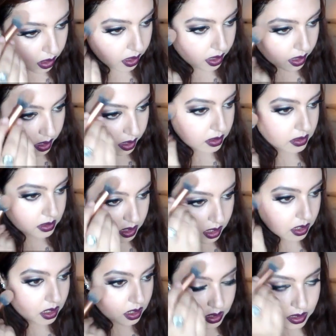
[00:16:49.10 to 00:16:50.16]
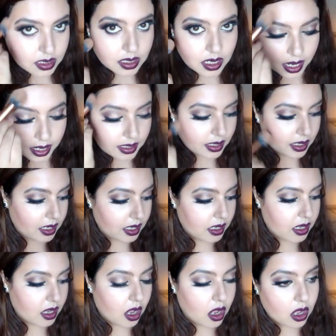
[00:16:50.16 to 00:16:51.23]
And taking it
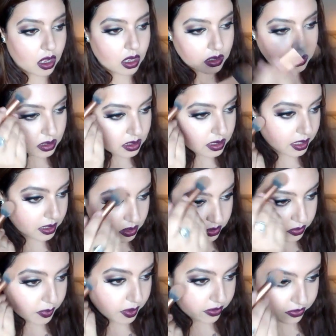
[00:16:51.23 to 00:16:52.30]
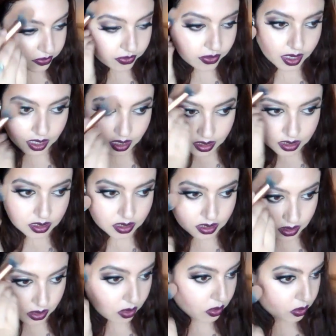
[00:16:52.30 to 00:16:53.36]
slightly on the sides of my
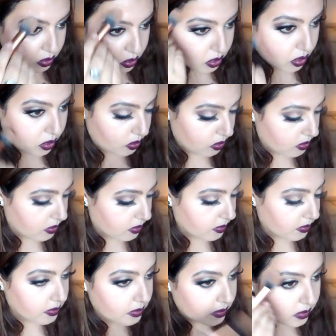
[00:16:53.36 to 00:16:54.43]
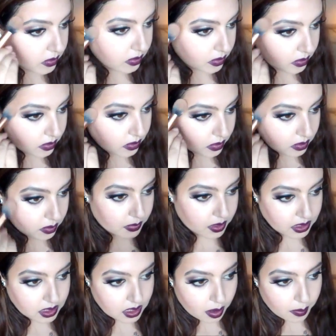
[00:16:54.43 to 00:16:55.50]
face also.
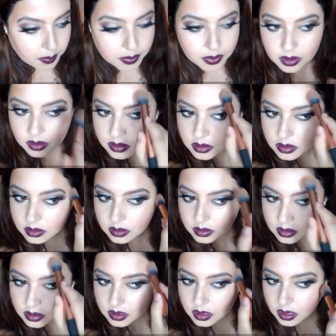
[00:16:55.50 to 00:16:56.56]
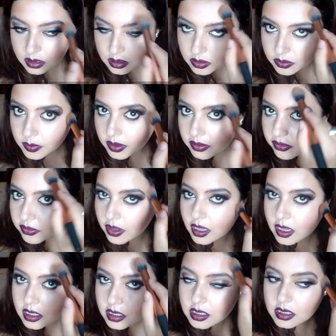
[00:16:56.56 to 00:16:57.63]
Temples, sides of my
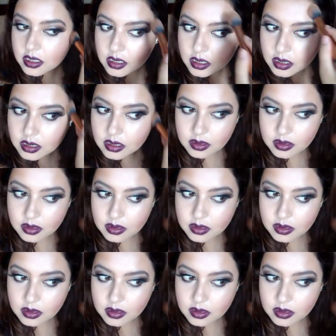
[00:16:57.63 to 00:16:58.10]
face,